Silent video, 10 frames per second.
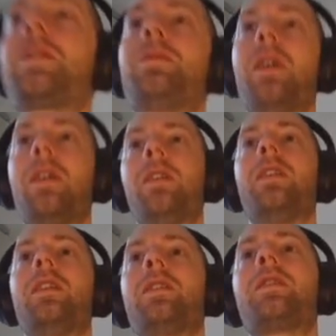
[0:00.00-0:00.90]
well
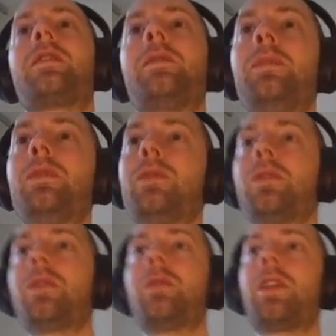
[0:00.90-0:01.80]
is Bluetooth
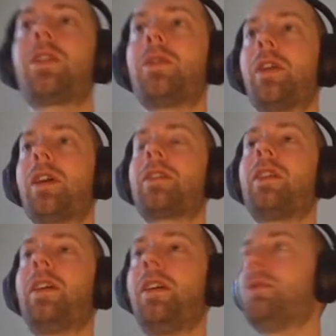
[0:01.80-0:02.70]
Quick Connect,
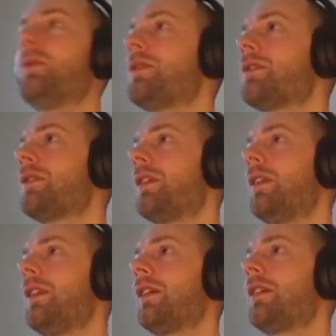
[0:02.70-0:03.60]
which
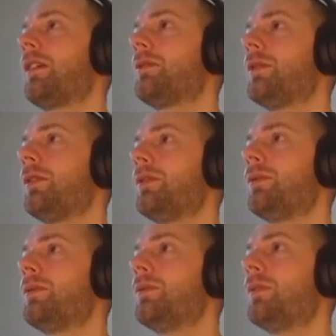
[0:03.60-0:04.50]
like it will
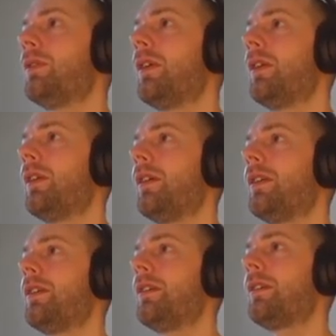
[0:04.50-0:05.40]
do.
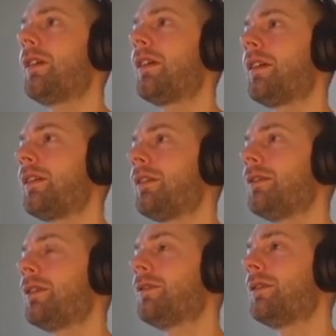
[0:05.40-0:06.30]
Here you
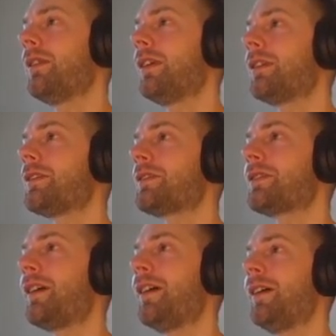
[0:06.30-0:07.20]
have like this
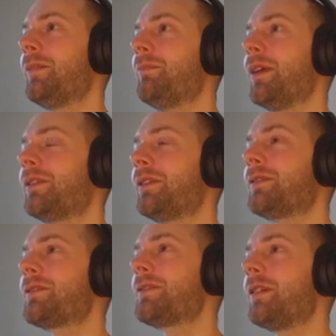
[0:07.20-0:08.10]

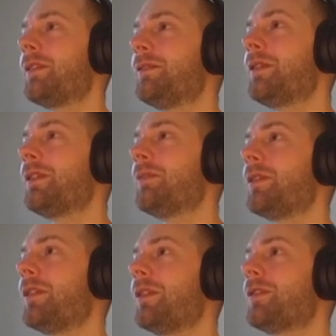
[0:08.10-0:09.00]
buttons and you can
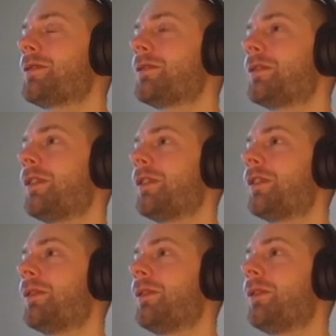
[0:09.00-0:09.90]
immediately turn it
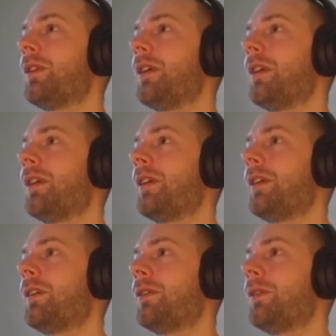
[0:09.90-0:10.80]
on
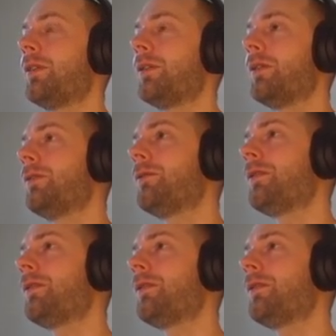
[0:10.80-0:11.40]
and or off.